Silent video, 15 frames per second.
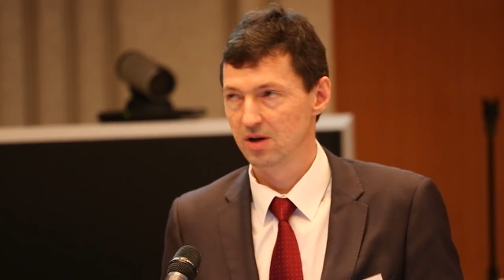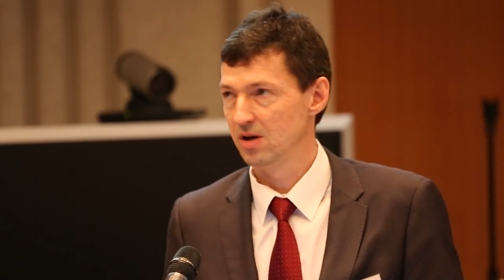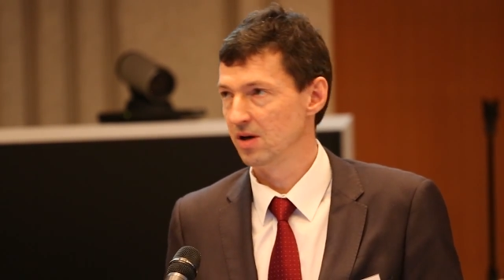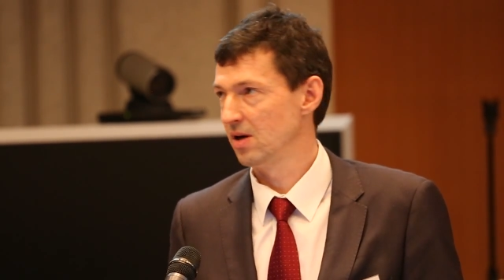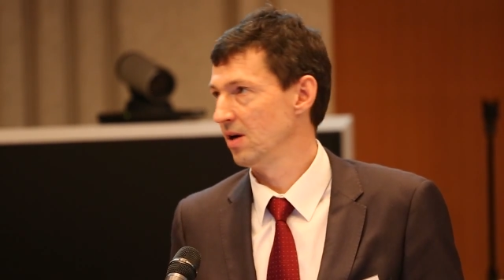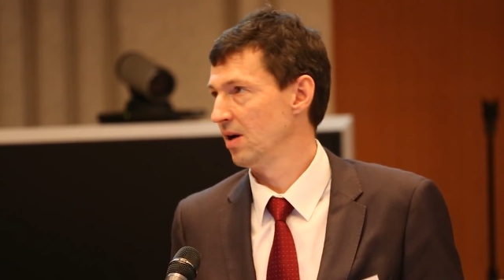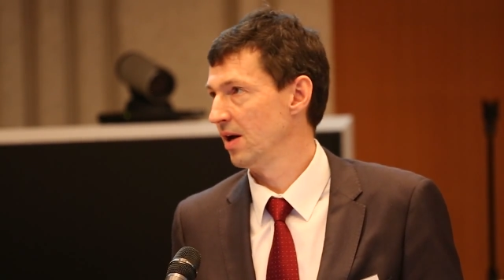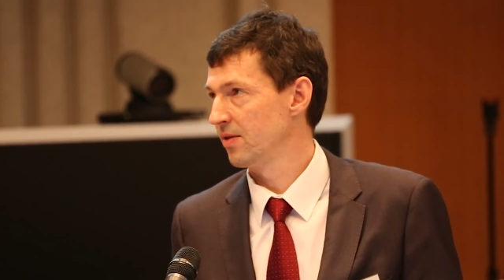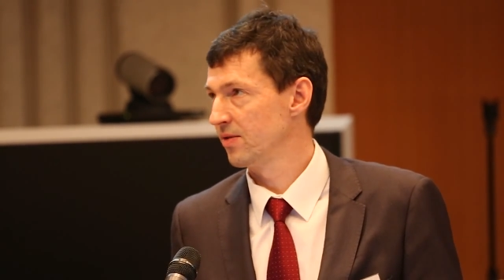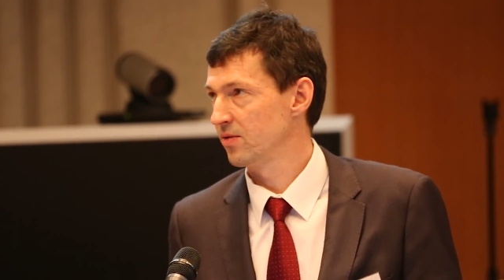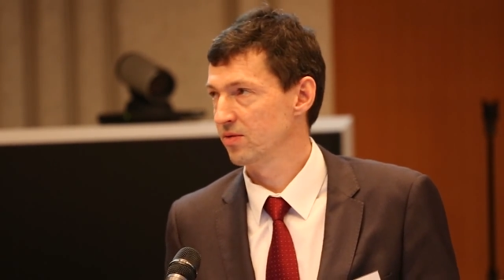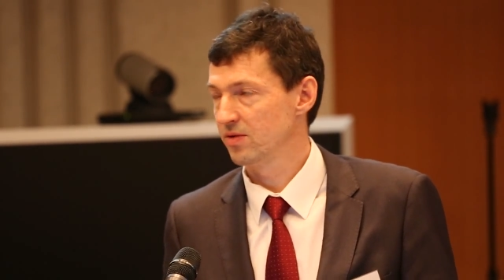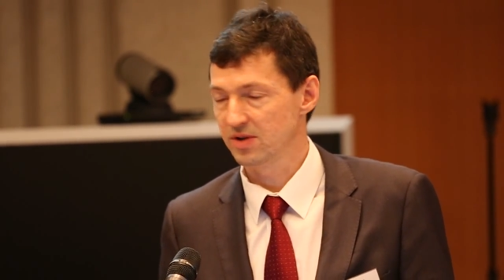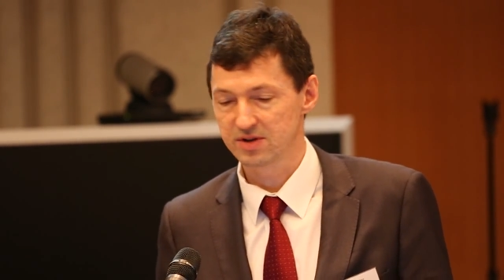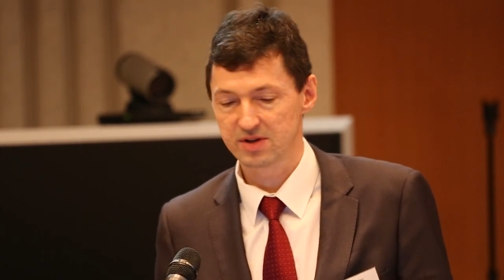And
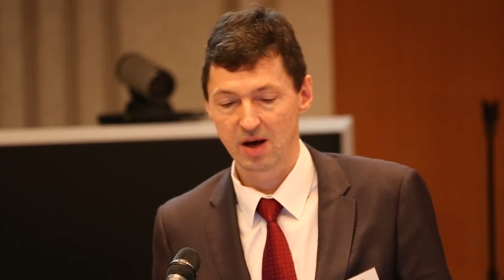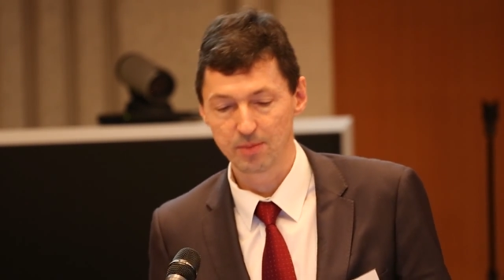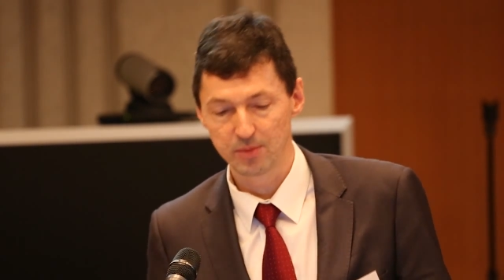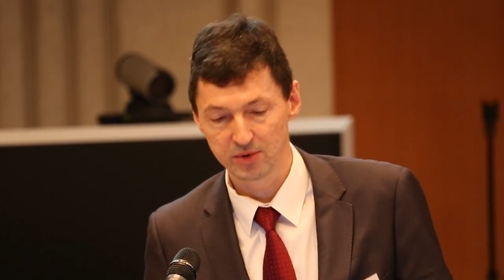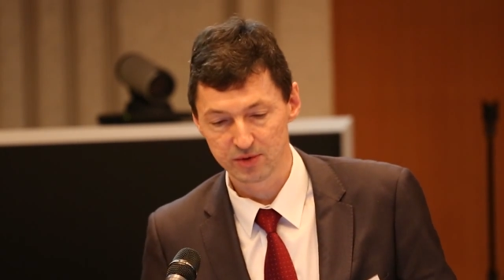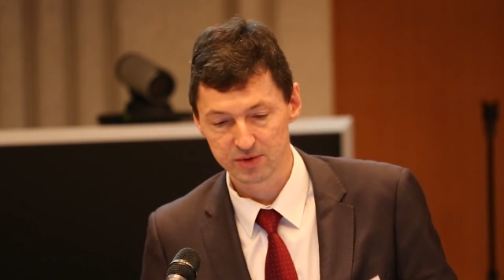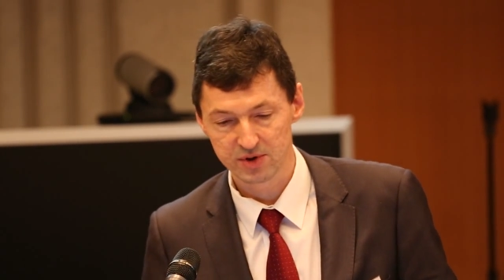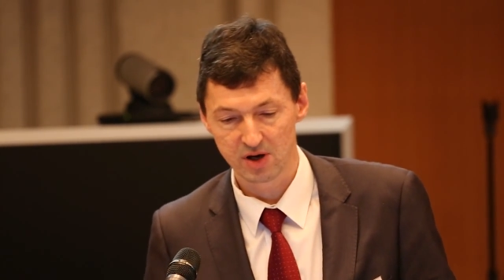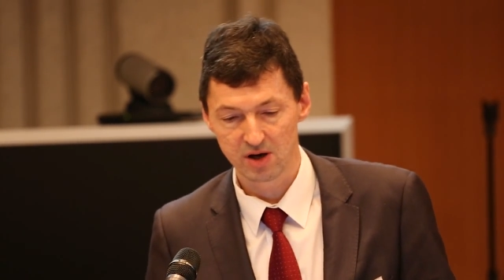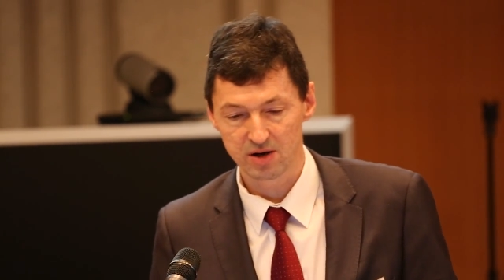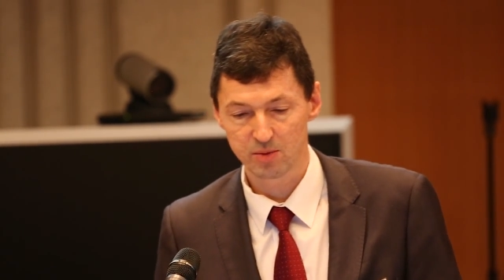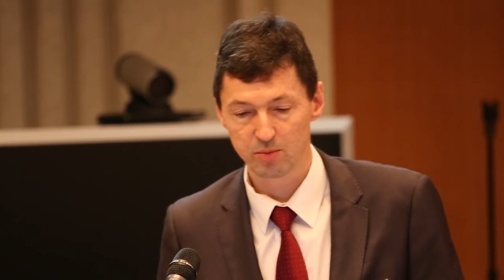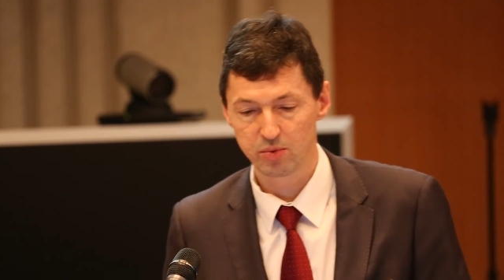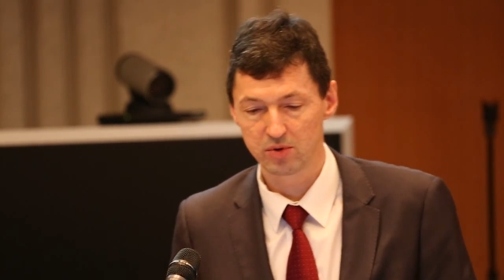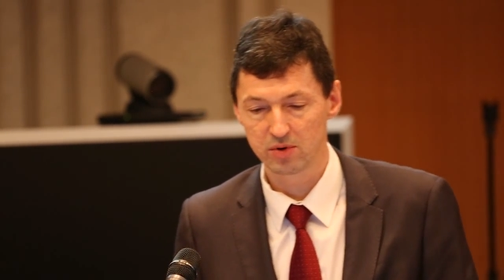examples are
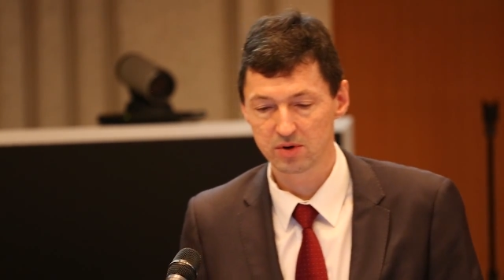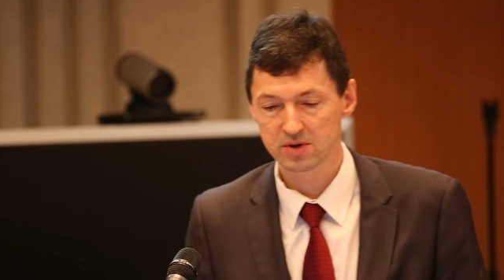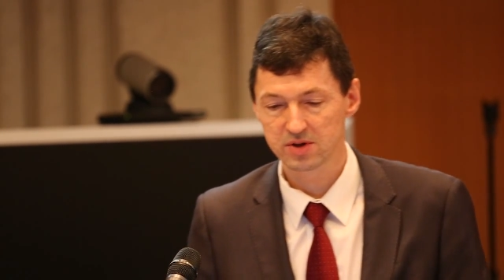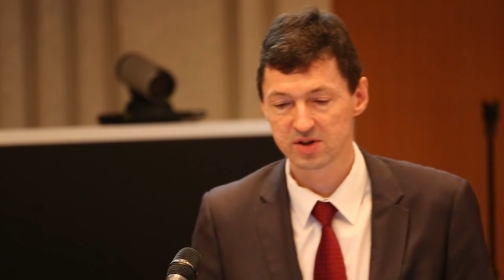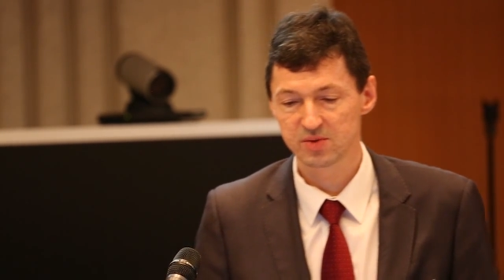reports,